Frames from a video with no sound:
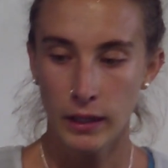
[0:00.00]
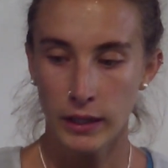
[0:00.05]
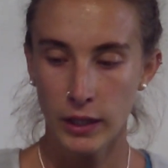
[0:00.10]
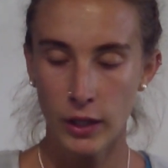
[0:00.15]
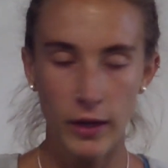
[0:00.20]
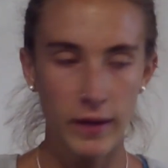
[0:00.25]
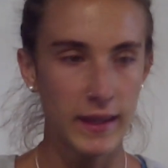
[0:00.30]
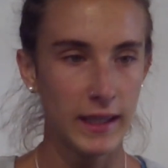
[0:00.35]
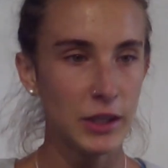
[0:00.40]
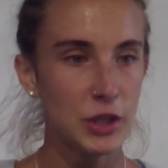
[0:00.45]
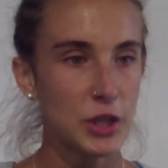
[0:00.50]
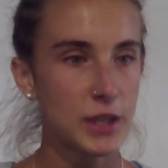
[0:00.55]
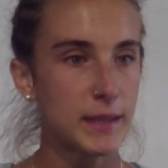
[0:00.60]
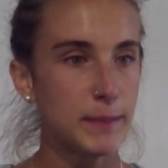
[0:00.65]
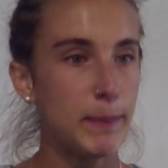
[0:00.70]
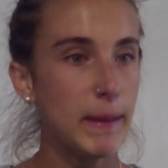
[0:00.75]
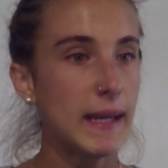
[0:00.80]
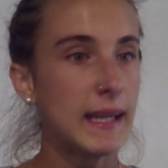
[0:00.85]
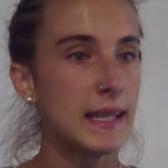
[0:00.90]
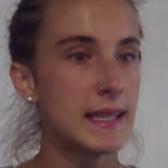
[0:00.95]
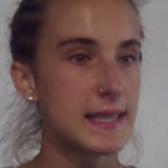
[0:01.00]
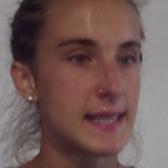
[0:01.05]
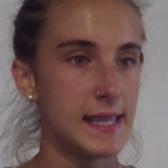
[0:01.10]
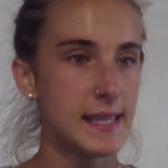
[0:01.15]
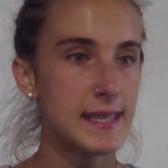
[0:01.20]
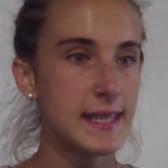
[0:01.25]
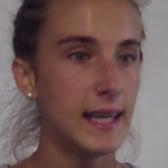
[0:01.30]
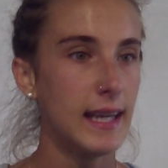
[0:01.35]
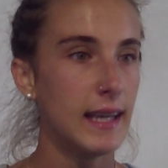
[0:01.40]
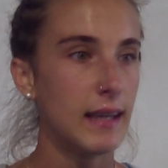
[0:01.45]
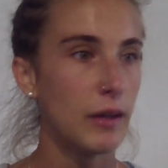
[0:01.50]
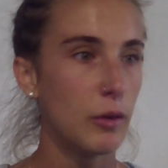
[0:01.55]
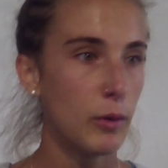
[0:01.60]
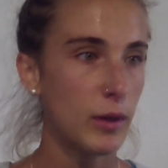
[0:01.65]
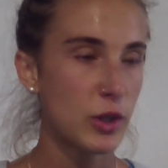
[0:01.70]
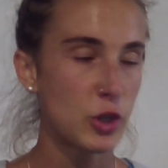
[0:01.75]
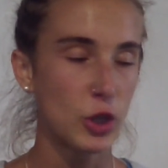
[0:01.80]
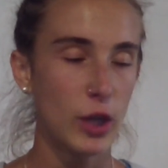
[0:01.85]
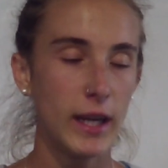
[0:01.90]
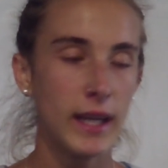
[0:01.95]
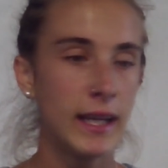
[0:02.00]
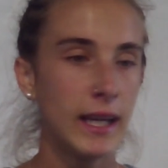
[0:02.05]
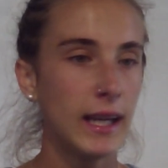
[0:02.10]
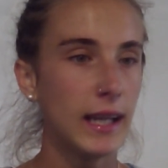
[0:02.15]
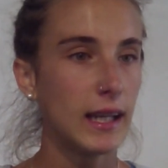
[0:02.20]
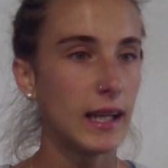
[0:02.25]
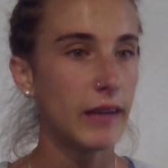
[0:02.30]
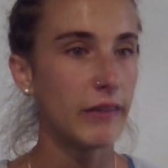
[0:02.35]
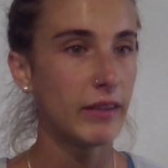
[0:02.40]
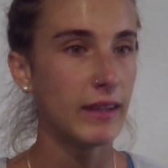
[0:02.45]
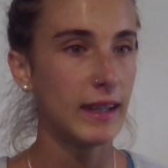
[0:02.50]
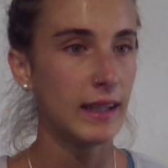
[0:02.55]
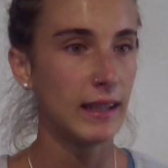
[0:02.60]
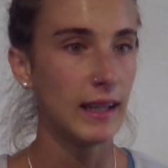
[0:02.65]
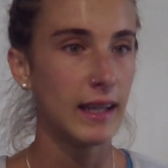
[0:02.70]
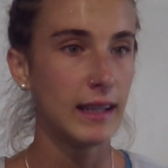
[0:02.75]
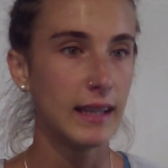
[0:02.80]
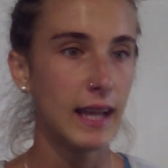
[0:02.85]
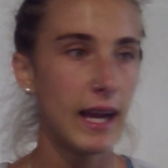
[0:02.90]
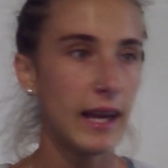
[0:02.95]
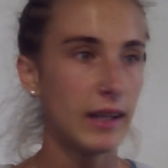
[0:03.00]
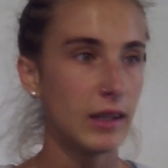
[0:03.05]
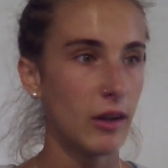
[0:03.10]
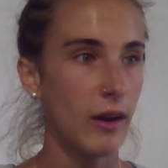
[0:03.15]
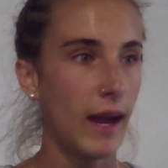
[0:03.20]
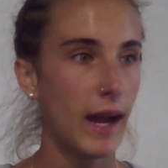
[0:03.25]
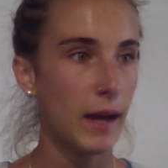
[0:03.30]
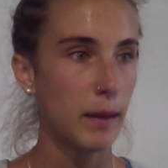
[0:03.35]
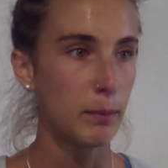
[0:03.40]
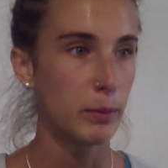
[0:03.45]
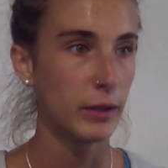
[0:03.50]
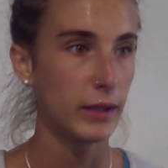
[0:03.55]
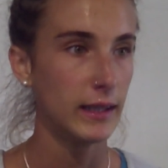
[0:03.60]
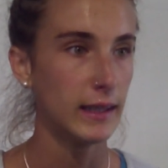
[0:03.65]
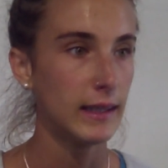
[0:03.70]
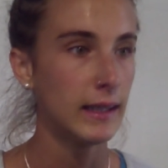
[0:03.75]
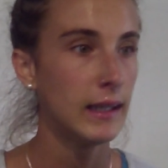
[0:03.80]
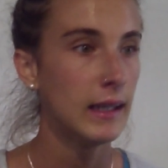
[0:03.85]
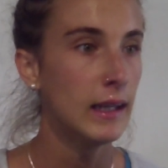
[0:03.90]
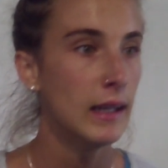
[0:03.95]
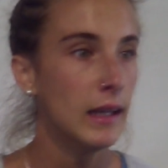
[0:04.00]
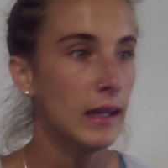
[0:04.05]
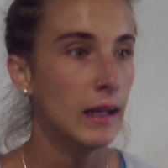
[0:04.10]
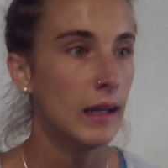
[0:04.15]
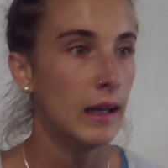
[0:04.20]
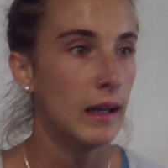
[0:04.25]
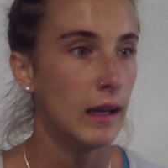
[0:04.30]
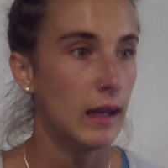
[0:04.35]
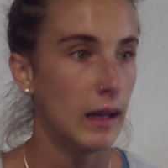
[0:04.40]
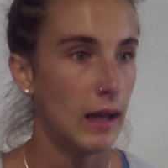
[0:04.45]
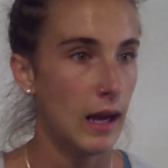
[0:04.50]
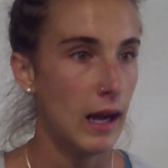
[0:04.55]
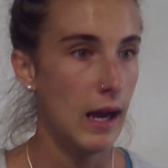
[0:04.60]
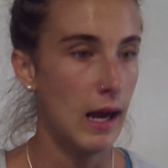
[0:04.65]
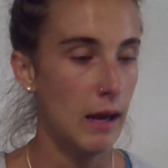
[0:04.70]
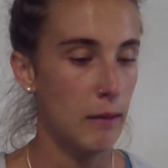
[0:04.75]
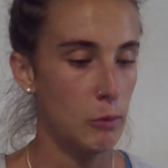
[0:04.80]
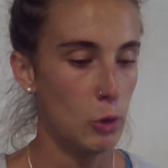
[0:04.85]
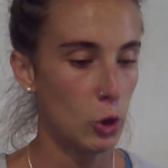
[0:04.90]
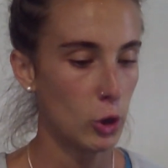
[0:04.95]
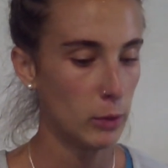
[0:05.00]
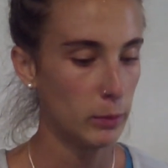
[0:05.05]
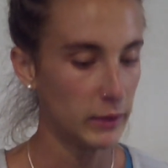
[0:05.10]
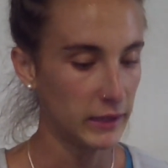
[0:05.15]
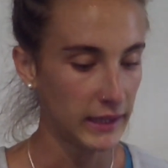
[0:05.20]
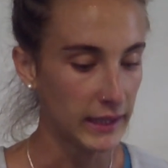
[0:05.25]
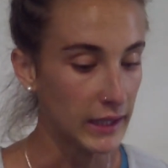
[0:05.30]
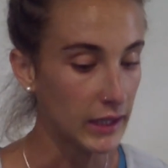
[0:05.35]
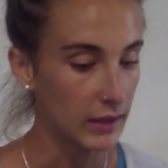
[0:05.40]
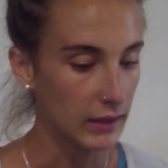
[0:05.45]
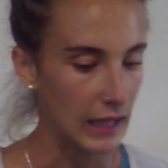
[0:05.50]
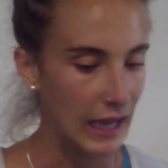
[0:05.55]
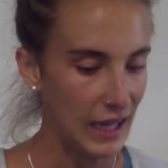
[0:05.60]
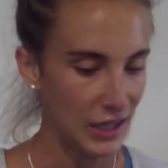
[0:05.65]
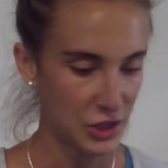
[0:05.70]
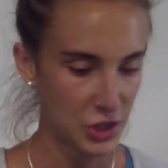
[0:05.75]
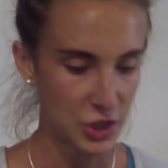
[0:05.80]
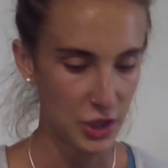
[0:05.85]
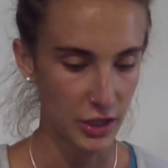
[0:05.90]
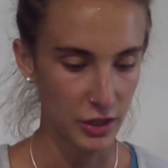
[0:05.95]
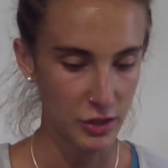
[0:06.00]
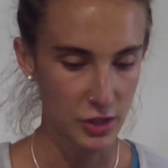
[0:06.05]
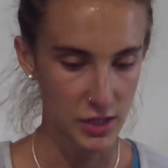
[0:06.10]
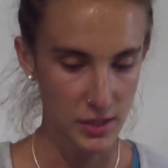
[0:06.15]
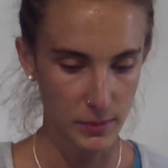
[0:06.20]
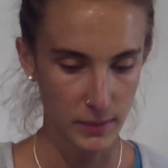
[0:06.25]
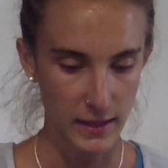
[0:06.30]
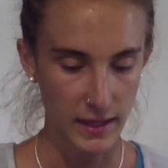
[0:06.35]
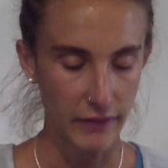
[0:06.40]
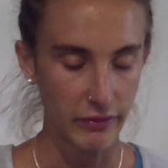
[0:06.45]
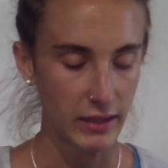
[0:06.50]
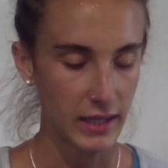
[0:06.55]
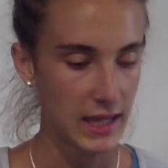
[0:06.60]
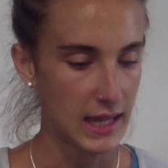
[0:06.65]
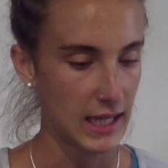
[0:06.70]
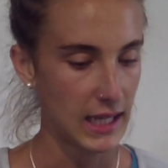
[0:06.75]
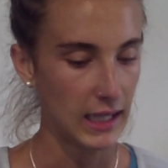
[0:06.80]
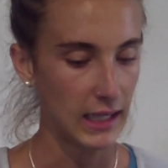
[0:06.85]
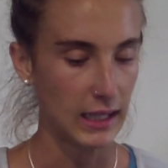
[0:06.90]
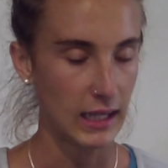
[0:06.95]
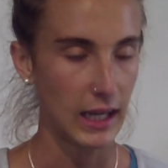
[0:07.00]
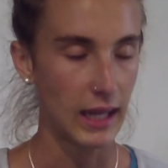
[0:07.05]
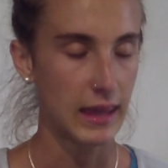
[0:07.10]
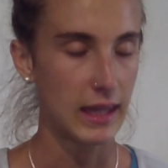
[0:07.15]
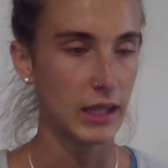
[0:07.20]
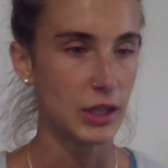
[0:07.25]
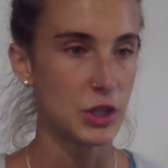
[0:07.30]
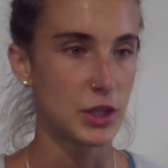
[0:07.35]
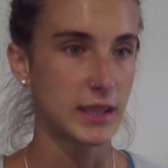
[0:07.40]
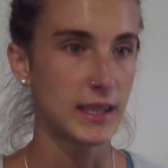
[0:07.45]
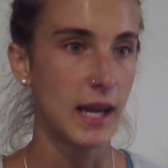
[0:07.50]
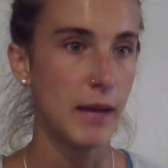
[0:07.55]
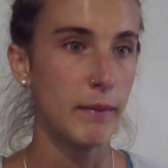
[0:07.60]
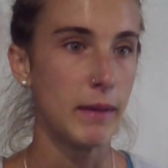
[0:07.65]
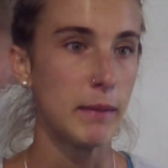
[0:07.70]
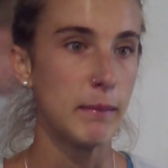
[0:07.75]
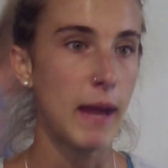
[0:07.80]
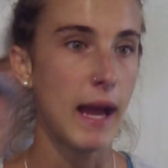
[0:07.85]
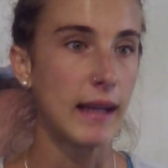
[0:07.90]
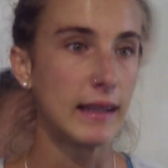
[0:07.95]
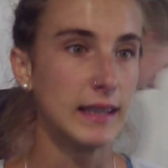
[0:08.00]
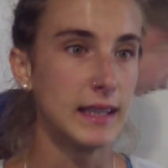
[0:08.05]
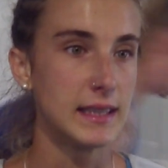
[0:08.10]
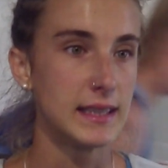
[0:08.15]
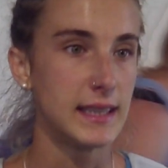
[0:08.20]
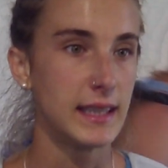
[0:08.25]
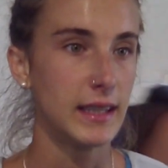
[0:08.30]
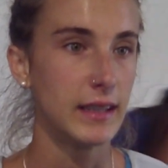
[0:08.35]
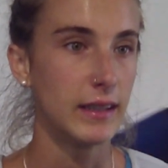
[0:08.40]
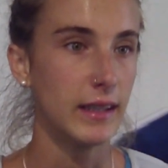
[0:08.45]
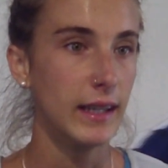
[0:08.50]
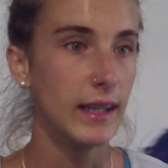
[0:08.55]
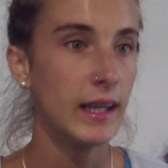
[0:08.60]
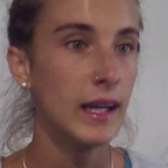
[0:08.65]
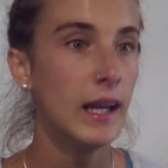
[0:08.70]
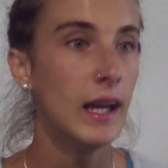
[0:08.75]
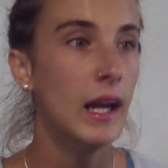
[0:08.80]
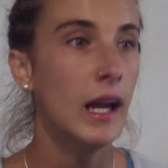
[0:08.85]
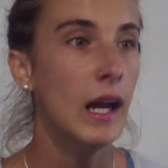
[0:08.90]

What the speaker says: You know, I think just be consistent with training and everything like that. You know, I had a pretty horrible year last year just with everything, and I think just coming back this year and